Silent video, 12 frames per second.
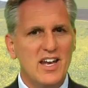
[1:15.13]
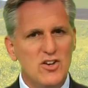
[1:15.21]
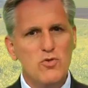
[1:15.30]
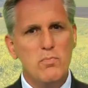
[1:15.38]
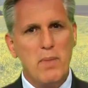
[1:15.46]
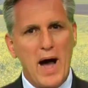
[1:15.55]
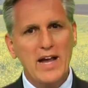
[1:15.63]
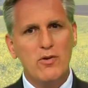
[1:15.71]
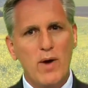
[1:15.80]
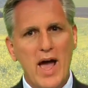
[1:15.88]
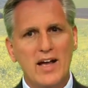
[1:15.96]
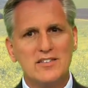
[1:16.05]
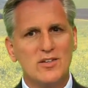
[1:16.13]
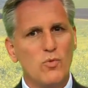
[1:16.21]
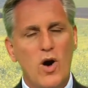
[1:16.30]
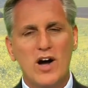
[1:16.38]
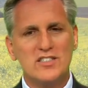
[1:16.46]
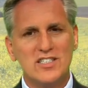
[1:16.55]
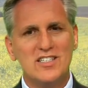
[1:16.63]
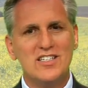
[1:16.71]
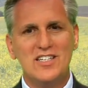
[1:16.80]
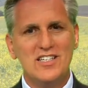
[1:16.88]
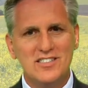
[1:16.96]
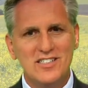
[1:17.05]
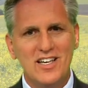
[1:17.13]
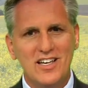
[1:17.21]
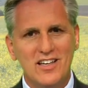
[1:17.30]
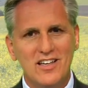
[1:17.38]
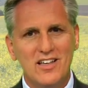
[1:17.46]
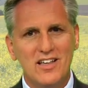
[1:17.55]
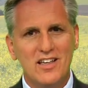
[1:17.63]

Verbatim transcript: and new bike racks in Washington, D.C.?